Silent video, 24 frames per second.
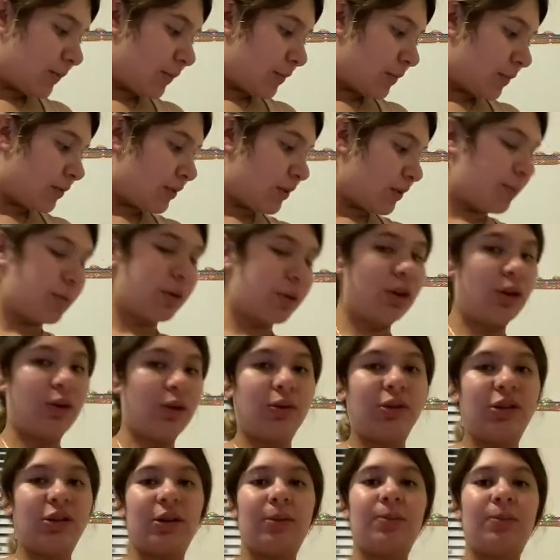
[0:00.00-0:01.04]
some
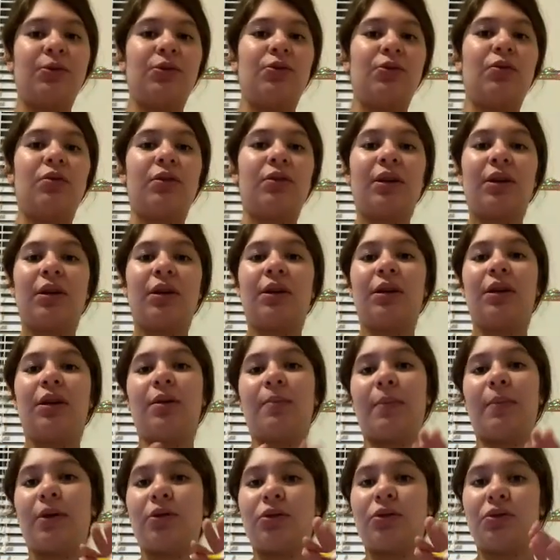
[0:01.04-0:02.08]
Q-tips. You're only going to need
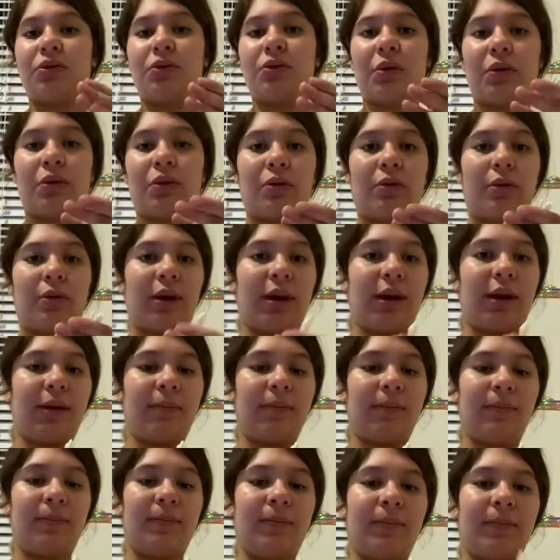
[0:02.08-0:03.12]
about 2 or
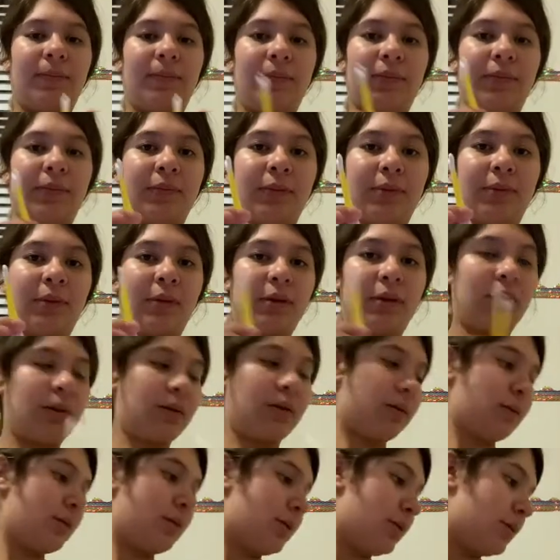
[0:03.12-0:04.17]

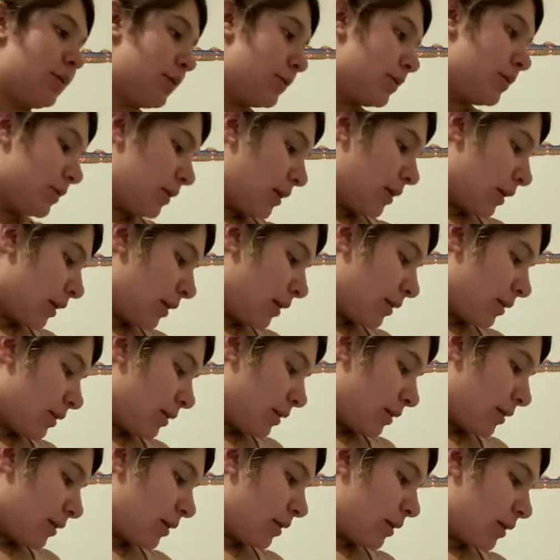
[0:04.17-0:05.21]

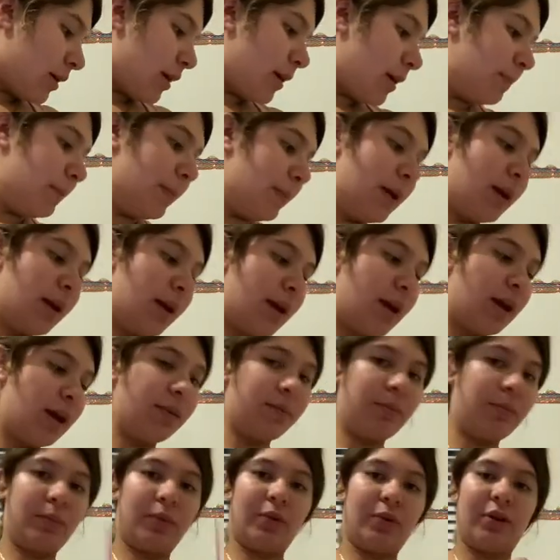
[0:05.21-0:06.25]
3, a
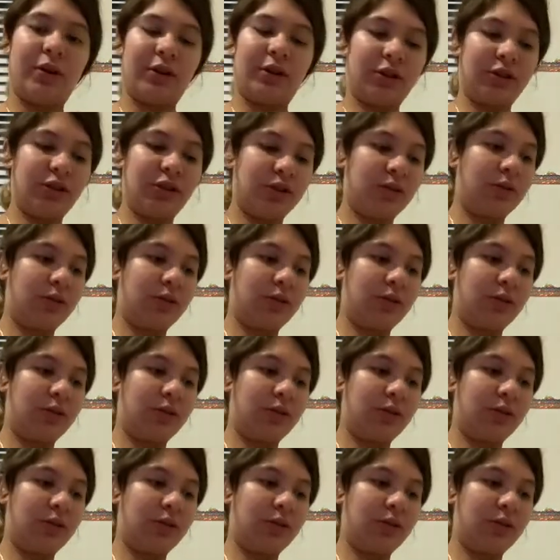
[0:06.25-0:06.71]
paintbrush,